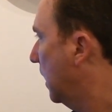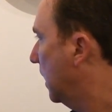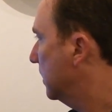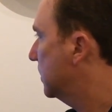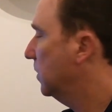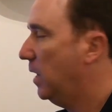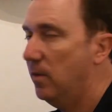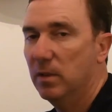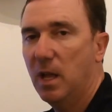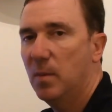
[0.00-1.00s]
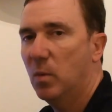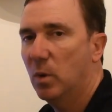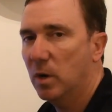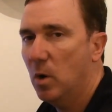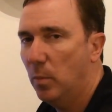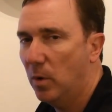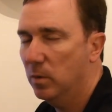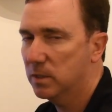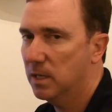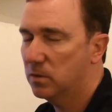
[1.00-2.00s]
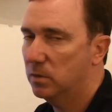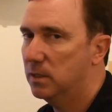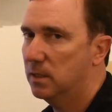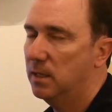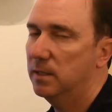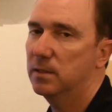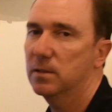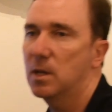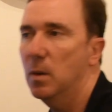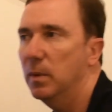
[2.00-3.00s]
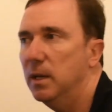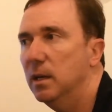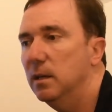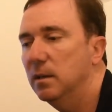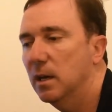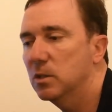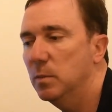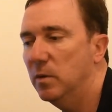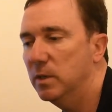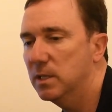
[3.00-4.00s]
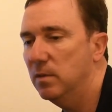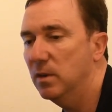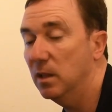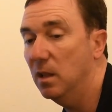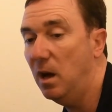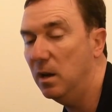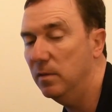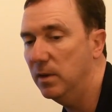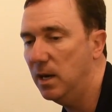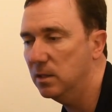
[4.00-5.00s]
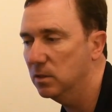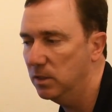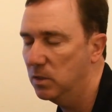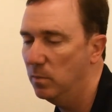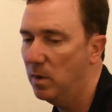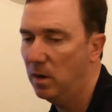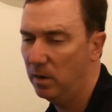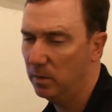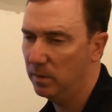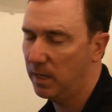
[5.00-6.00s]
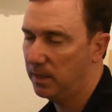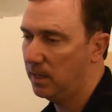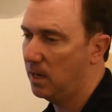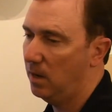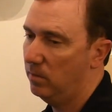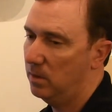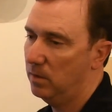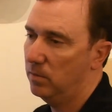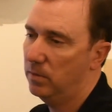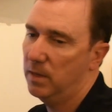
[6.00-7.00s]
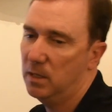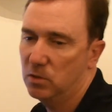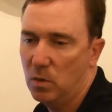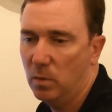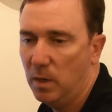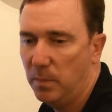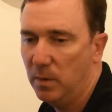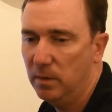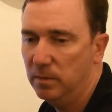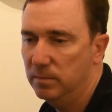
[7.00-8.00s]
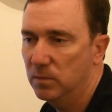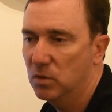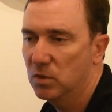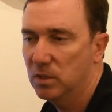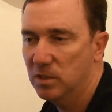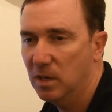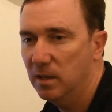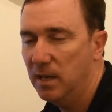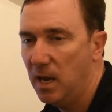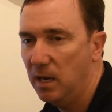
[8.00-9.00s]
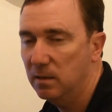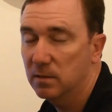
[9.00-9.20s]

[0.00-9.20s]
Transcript: I still have a lot more GoPro accessories and things that's coming in. I should be receiving a lot of it actually tomorrow, and I think I have another thing showing up on Sunday.